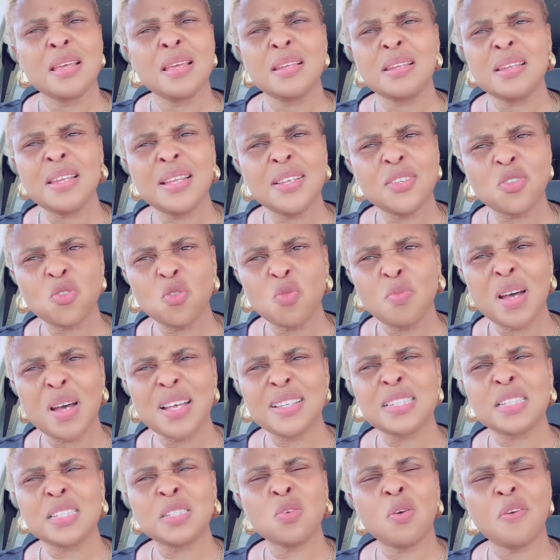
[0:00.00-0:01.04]
This woman
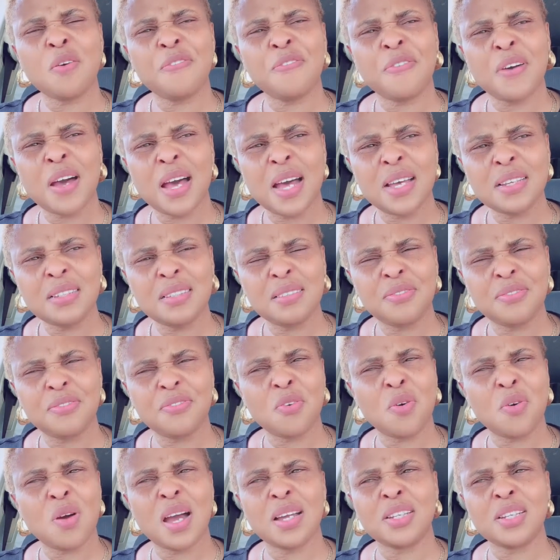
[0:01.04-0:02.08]
suffered
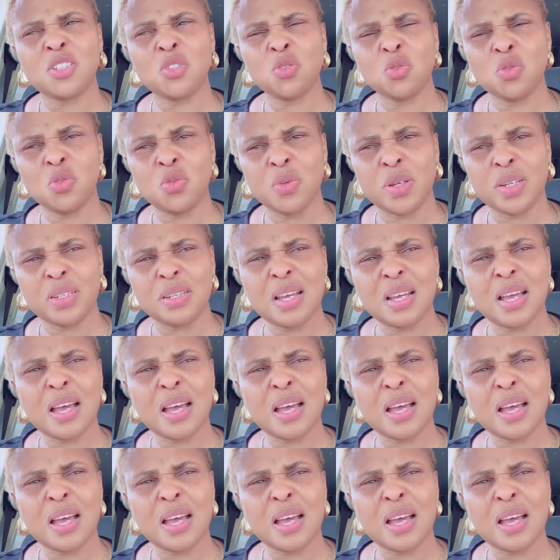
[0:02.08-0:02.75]
for her children.